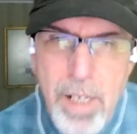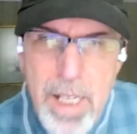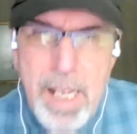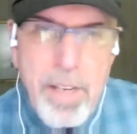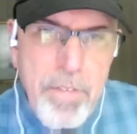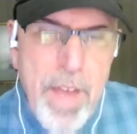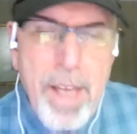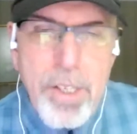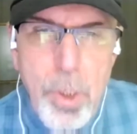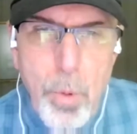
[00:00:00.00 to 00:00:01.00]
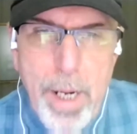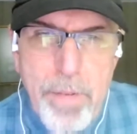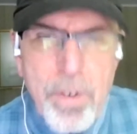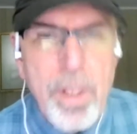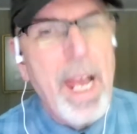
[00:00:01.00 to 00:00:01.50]
do they evaluate
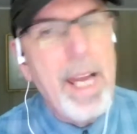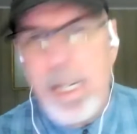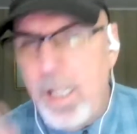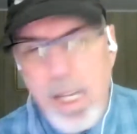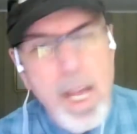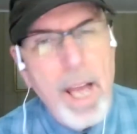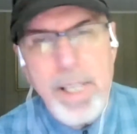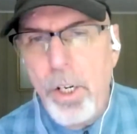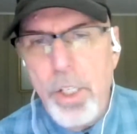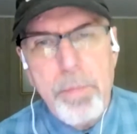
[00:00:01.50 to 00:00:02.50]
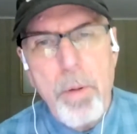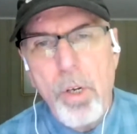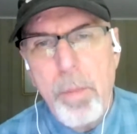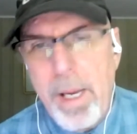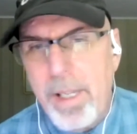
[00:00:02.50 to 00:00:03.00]
for that and i know you
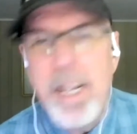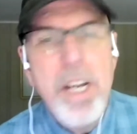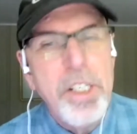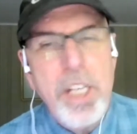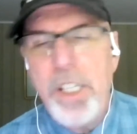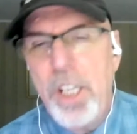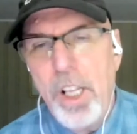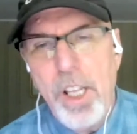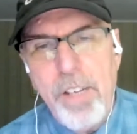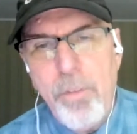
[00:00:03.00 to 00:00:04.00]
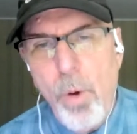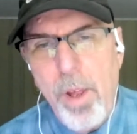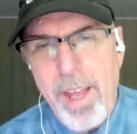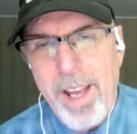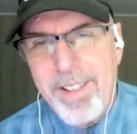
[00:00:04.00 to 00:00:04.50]
spoke about can you live
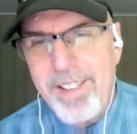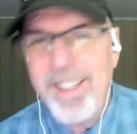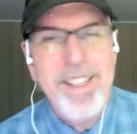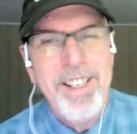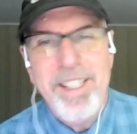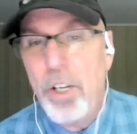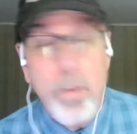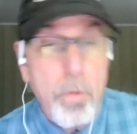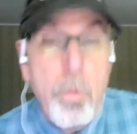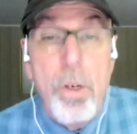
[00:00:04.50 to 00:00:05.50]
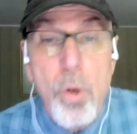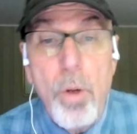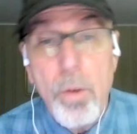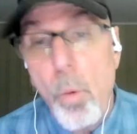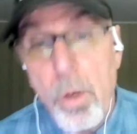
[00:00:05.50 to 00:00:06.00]
without you know we'll
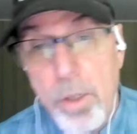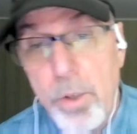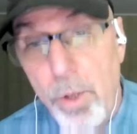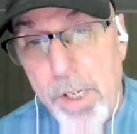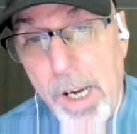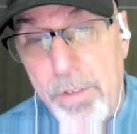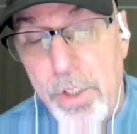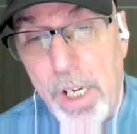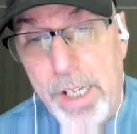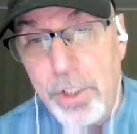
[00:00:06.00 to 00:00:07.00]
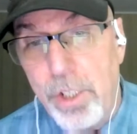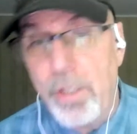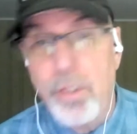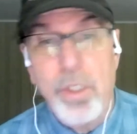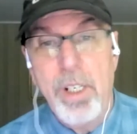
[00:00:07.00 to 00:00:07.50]
call the water cooler
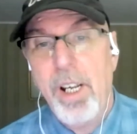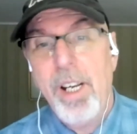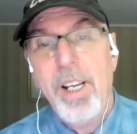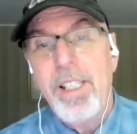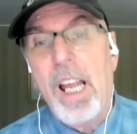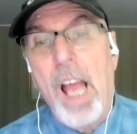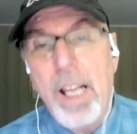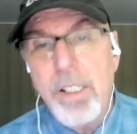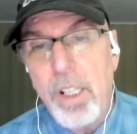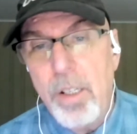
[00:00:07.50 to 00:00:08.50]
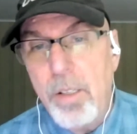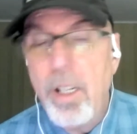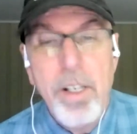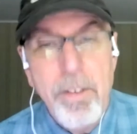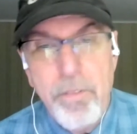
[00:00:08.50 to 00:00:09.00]
conversations and yeah. constant
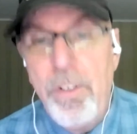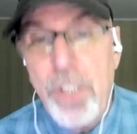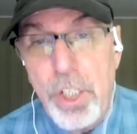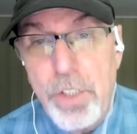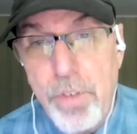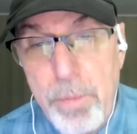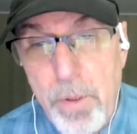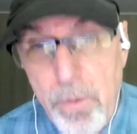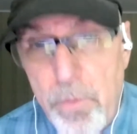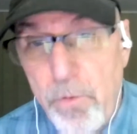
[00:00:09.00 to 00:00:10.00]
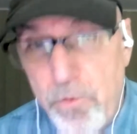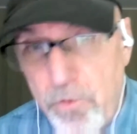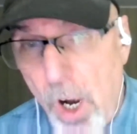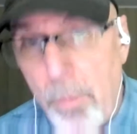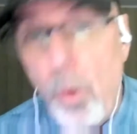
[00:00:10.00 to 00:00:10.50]
visits from
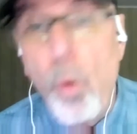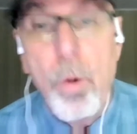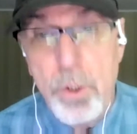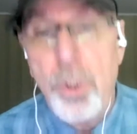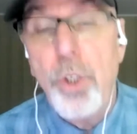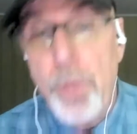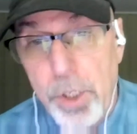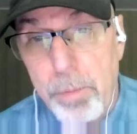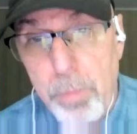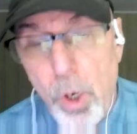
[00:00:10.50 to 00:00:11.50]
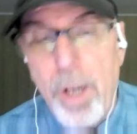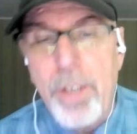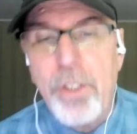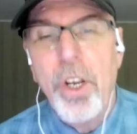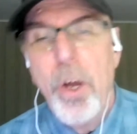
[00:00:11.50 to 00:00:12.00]
from or to your
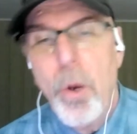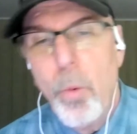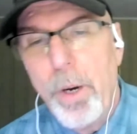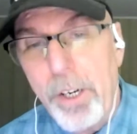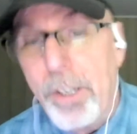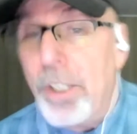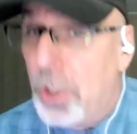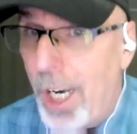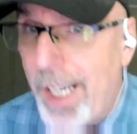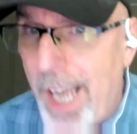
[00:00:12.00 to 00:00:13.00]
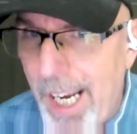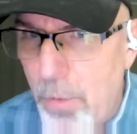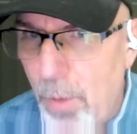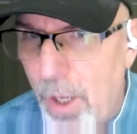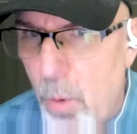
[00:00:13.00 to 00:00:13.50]
boss where you're checking
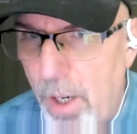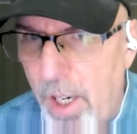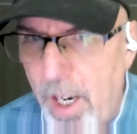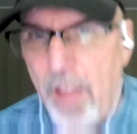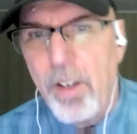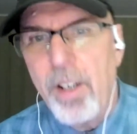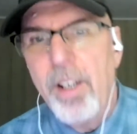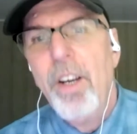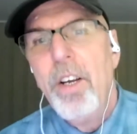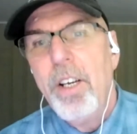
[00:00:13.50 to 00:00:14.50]
in with one another